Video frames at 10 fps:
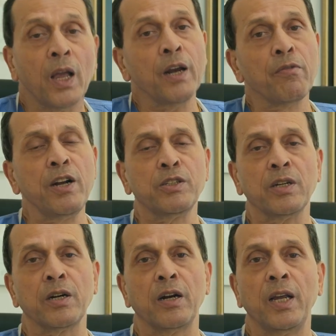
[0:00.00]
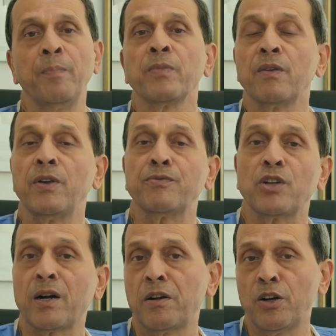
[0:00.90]
And recently, we
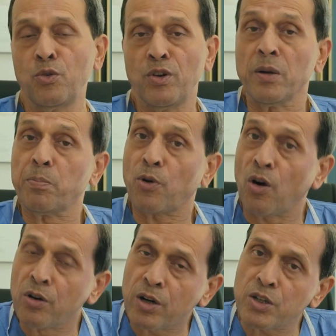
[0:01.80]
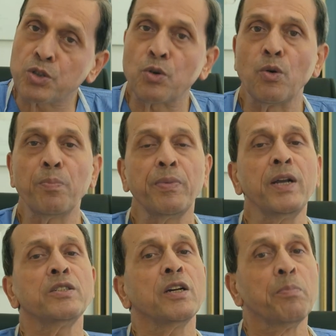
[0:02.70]
started doing
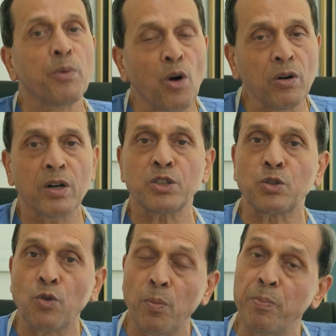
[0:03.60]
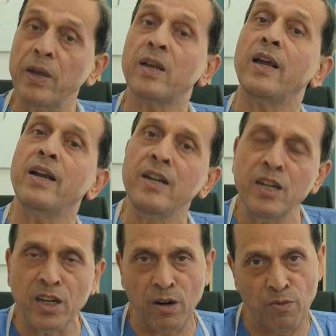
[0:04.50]
bronchoscopies and bronchoscopic
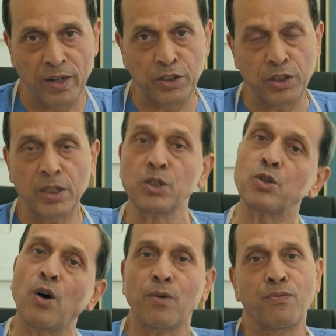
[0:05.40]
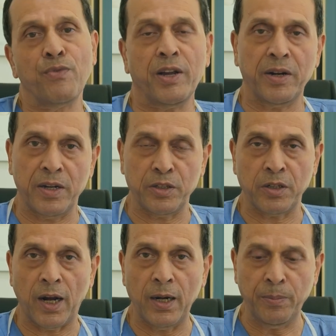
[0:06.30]
interventions of various
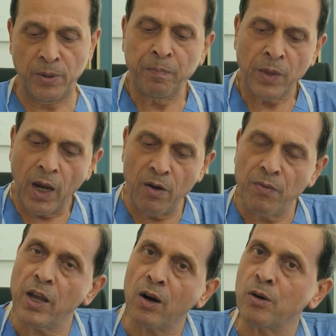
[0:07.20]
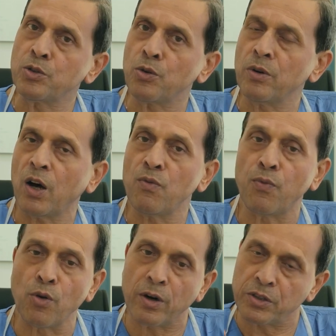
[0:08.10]
types. And we are also now
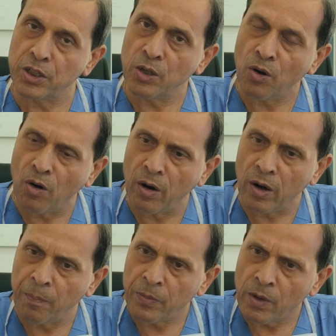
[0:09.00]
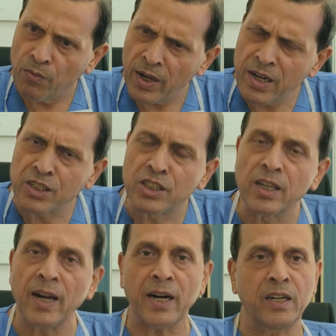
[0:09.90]
focusing on very
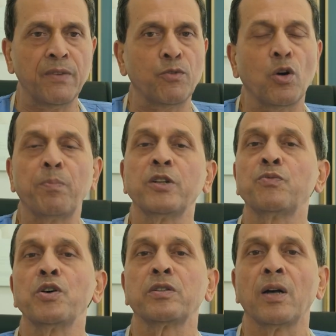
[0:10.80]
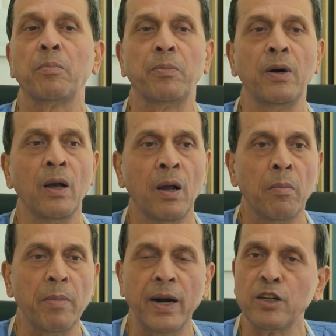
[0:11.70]
selective topic. For example,
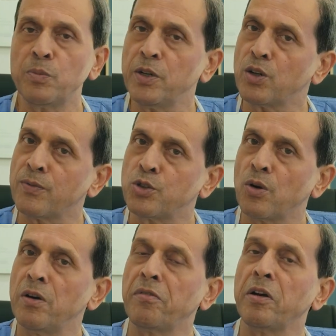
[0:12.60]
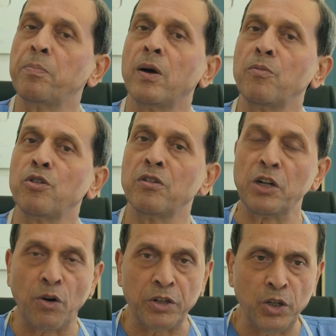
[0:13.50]
management of solitary pulmonary
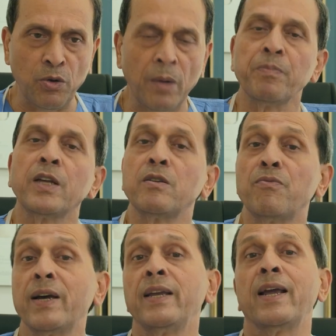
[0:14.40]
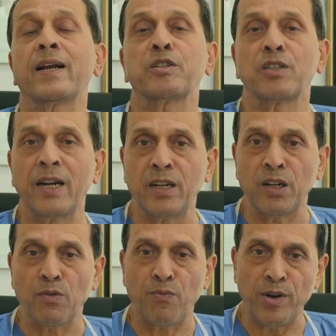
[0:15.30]
nodule is a very
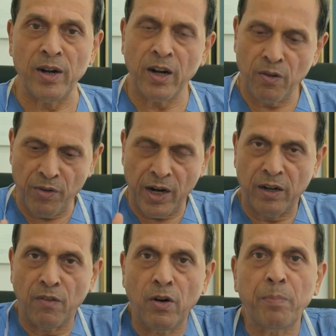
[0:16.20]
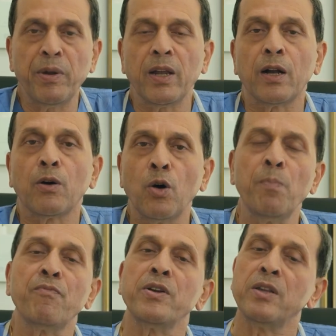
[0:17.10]
exciting field, and we are developing a
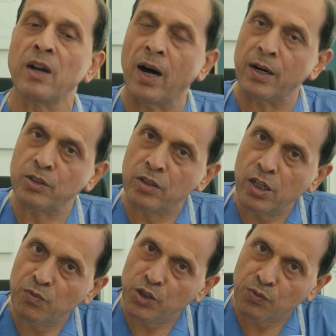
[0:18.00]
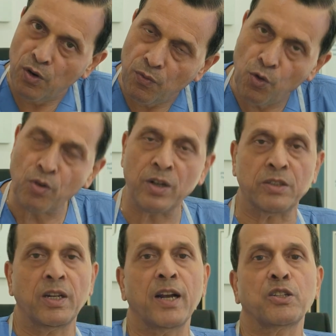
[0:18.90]
group within ourselves which will
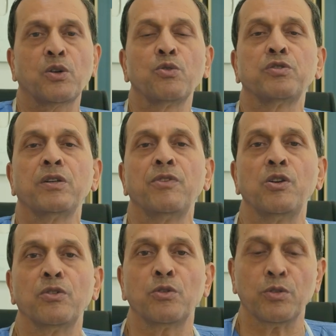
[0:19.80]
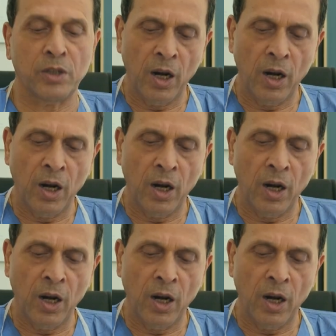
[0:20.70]
focus exclusively on this.